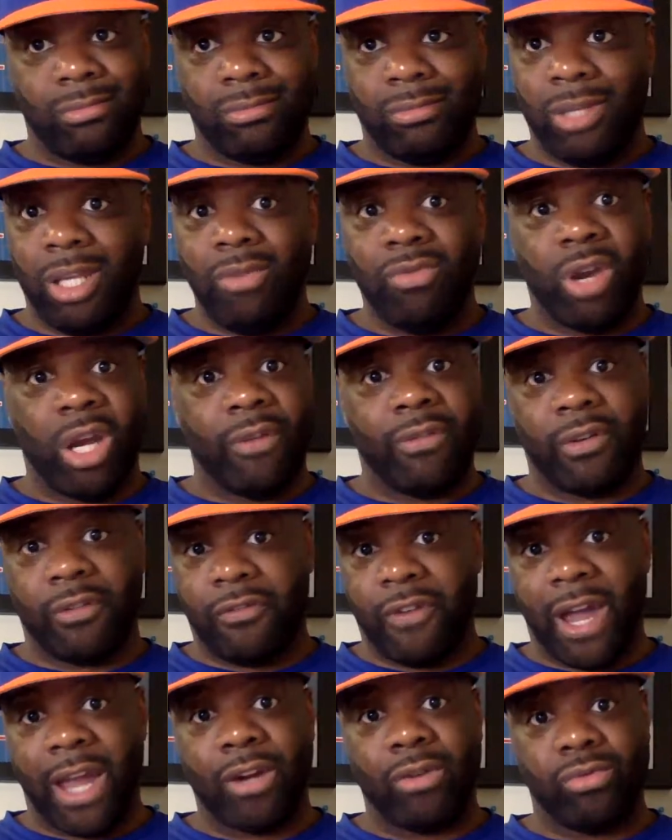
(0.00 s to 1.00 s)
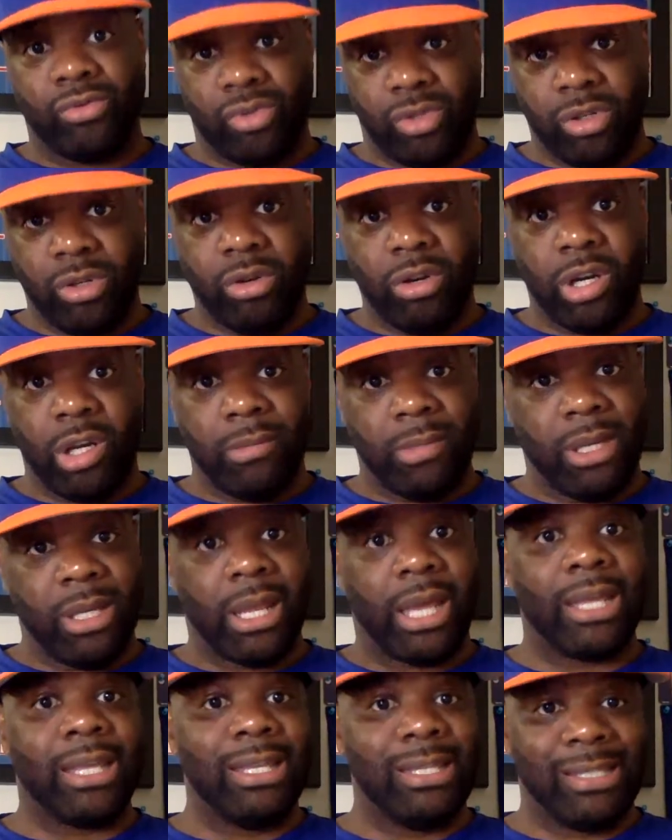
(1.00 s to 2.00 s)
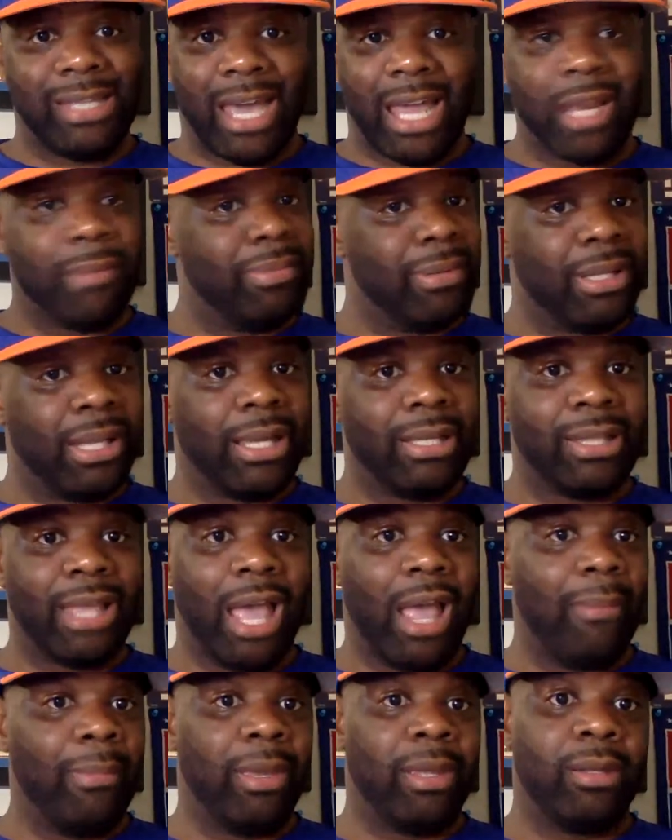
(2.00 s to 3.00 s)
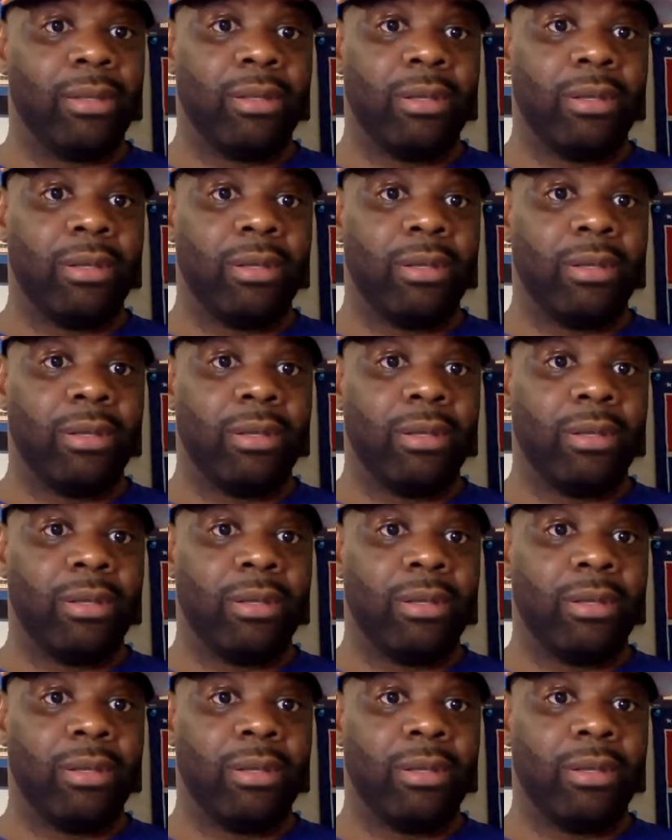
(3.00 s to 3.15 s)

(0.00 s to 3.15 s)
he ready for the finals. You know what I mean? Like he's got to be like that, man.